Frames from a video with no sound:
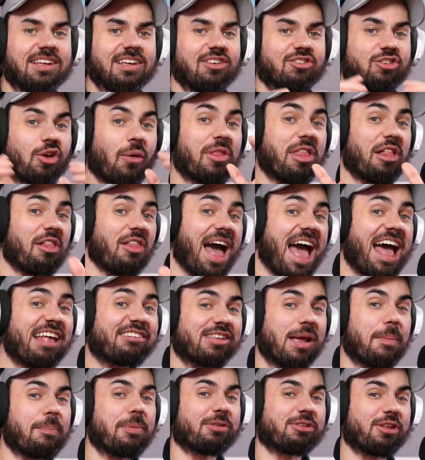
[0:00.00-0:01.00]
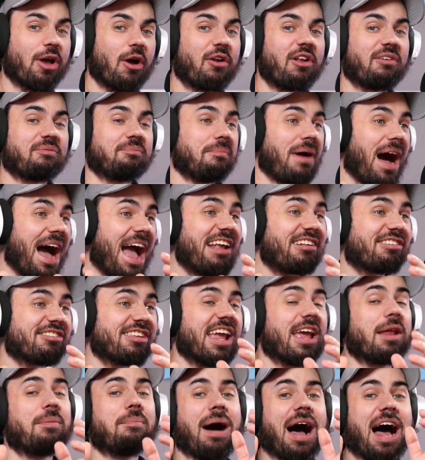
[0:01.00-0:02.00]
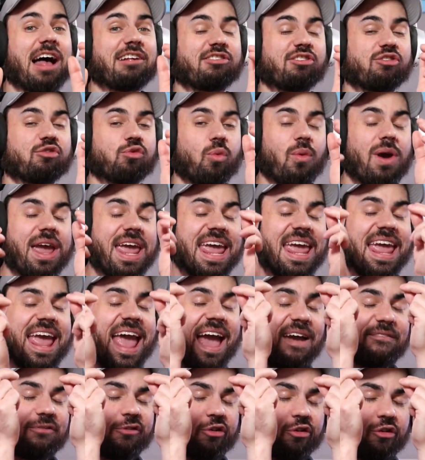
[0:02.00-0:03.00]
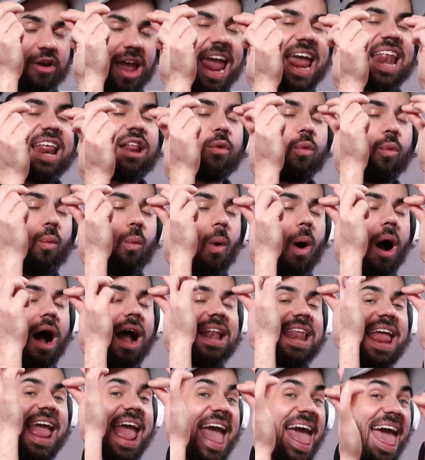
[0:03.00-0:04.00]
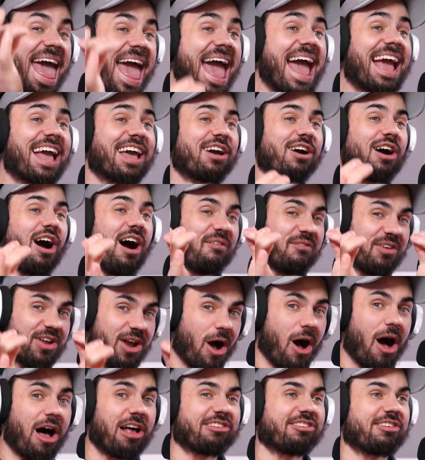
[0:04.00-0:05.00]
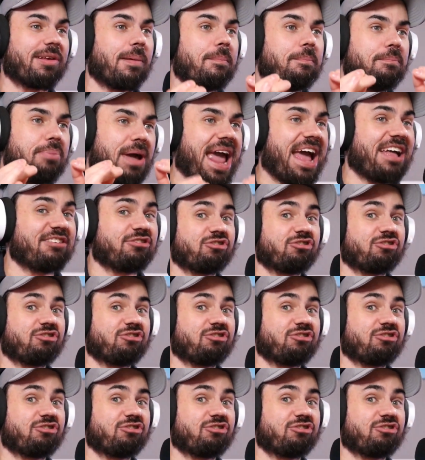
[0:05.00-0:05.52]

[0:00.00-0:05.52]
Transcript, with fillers: So in the last episode of My Singing Monsters, we have created one heck of an awesome band.